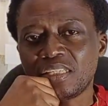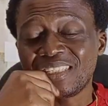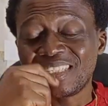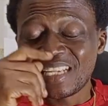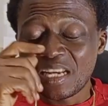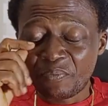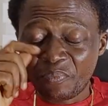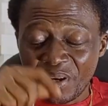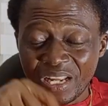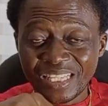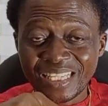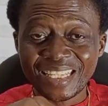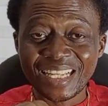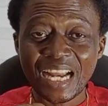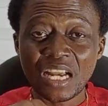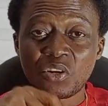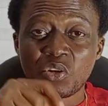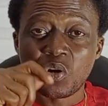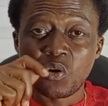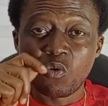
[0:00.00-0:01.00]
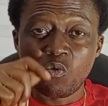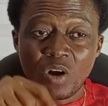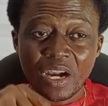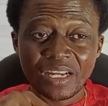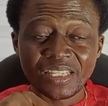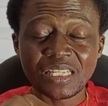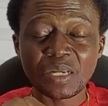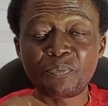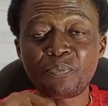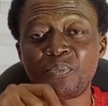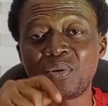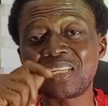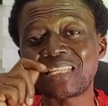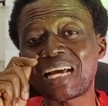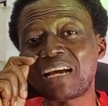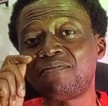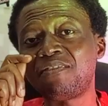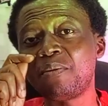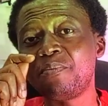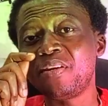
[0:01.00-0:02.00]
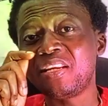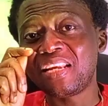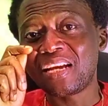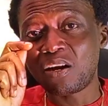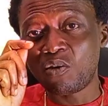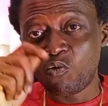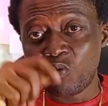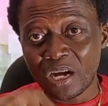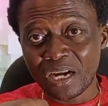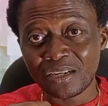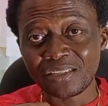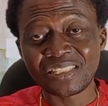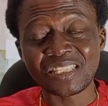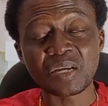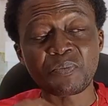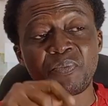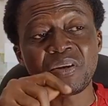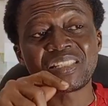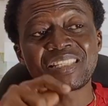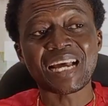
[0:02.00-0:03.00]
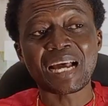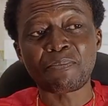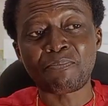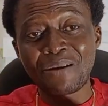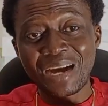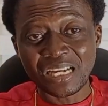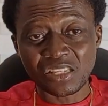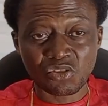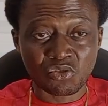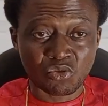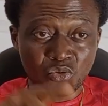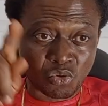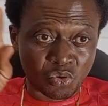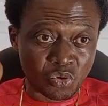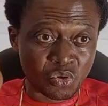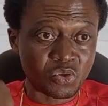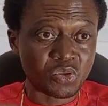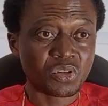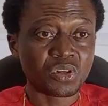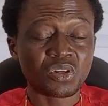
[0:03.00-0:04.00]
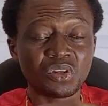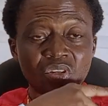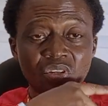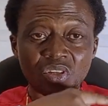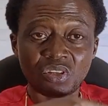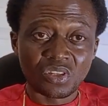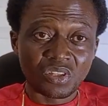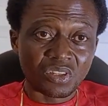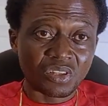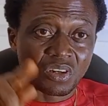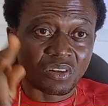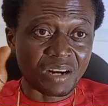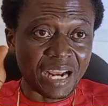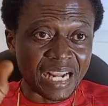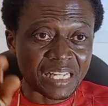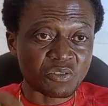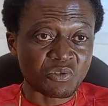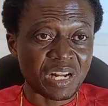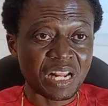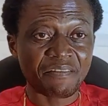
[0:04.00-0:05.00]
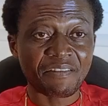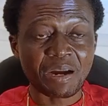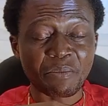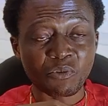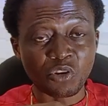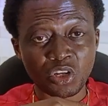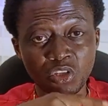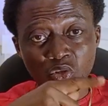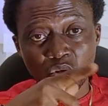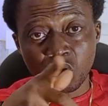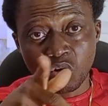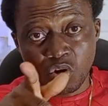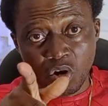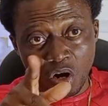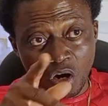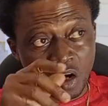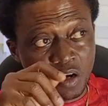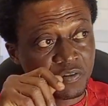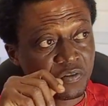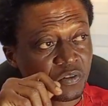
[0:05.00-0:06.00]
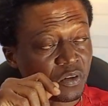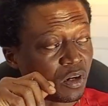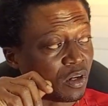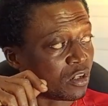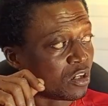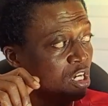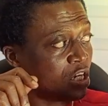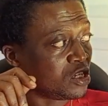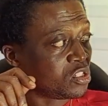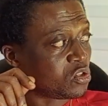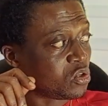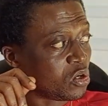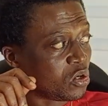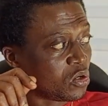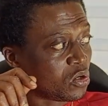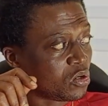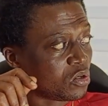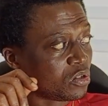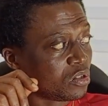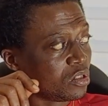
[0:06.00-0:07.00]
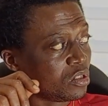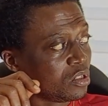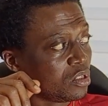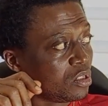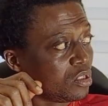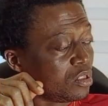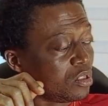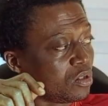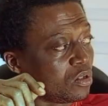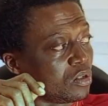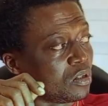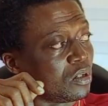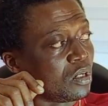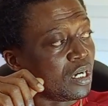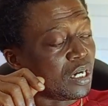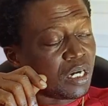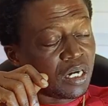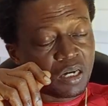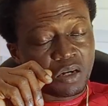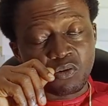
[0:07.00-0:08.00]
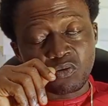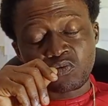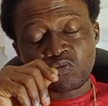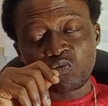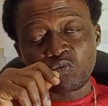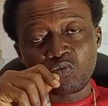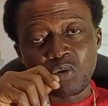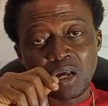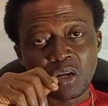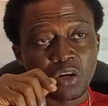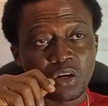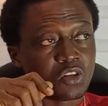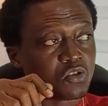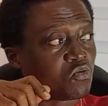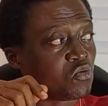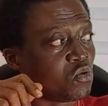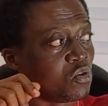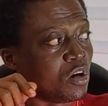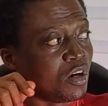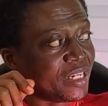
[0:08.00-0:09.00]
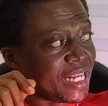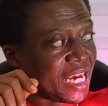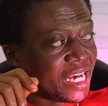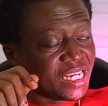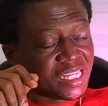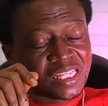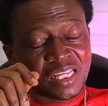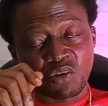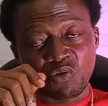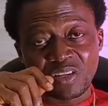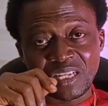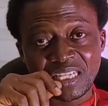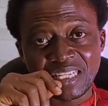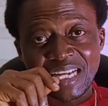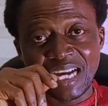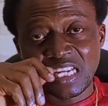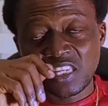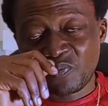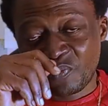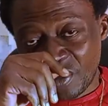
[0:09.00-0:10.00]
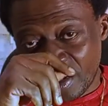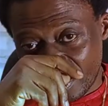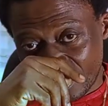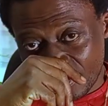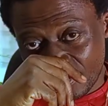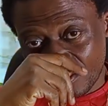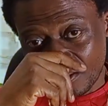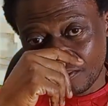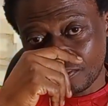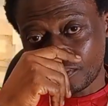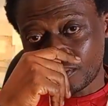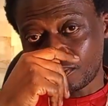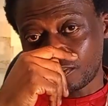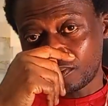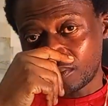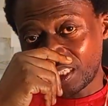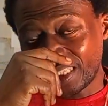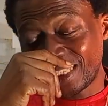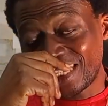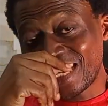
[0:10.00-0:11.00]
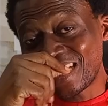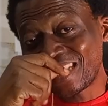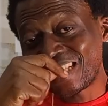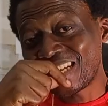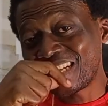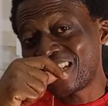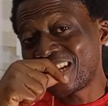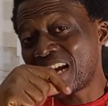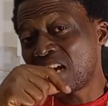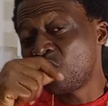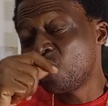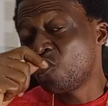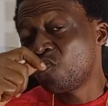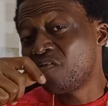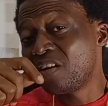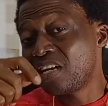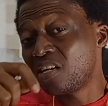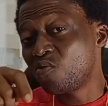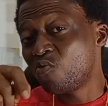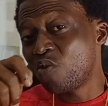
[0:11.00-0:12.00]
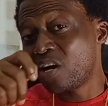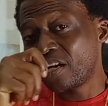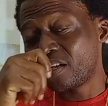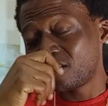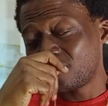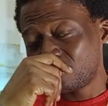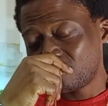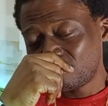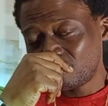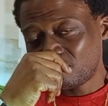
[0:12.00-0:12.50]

It's a place that I know well, it's a place I'm familiar well, it's a place I pass through, alright, whenever I'm going to Gulf or going to one or two other estates within that space. It's an estate that I know very well.